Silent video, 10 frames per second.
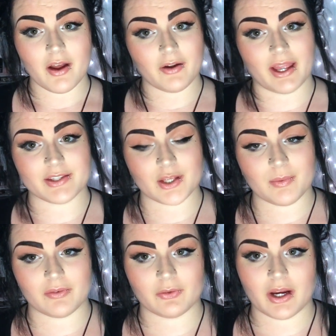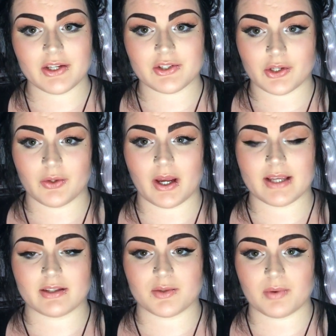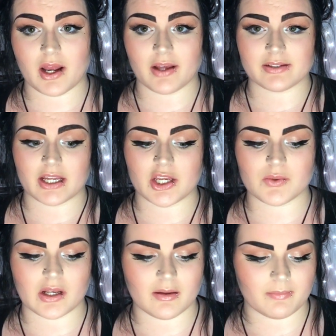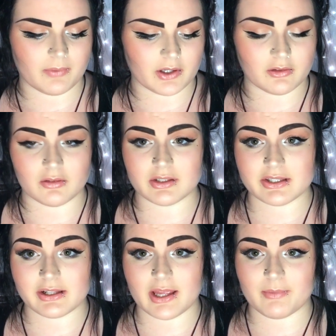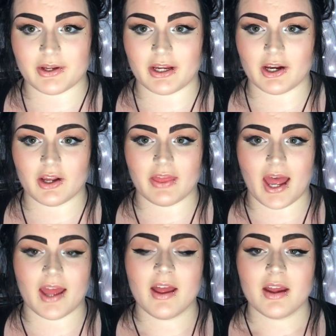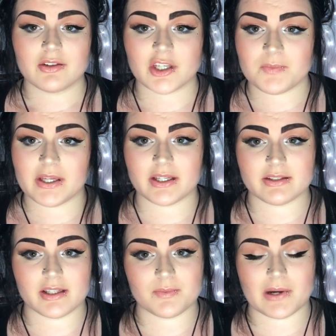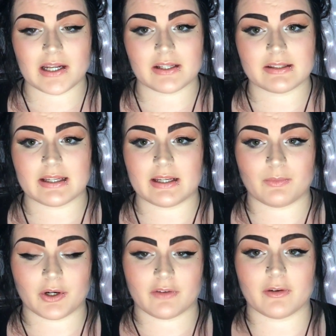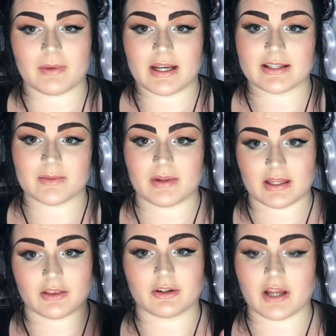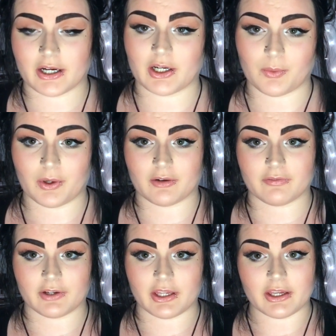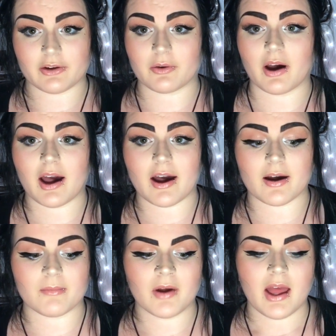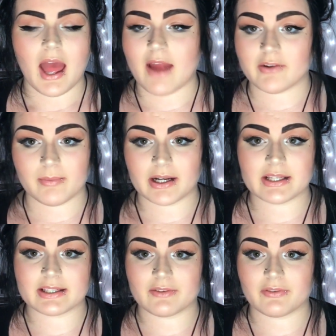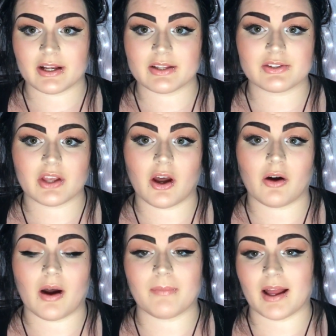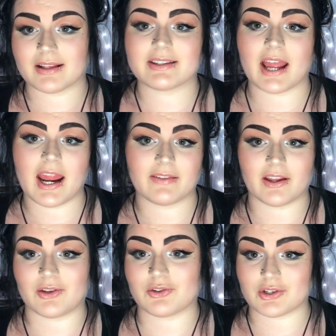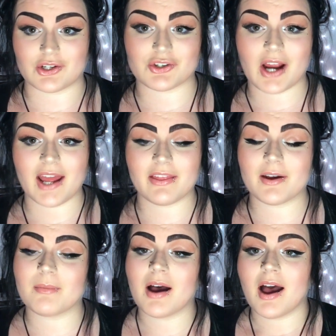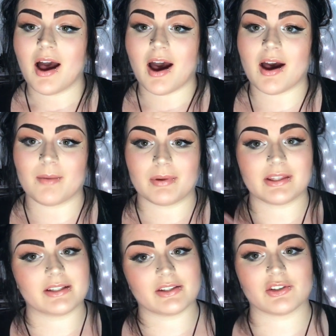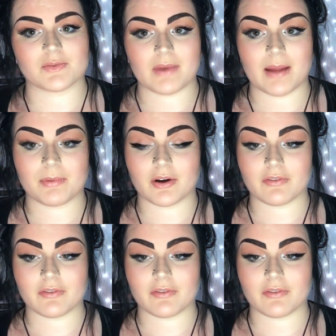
Okay, so before I show you guys these products, I just want to put a little disclaimer here that just because these products didn't work for me doesn't mean that they're not going to work for you. Um, everybody everybody's different, so I'm not saying that you shouldn't try them, um, but this is just my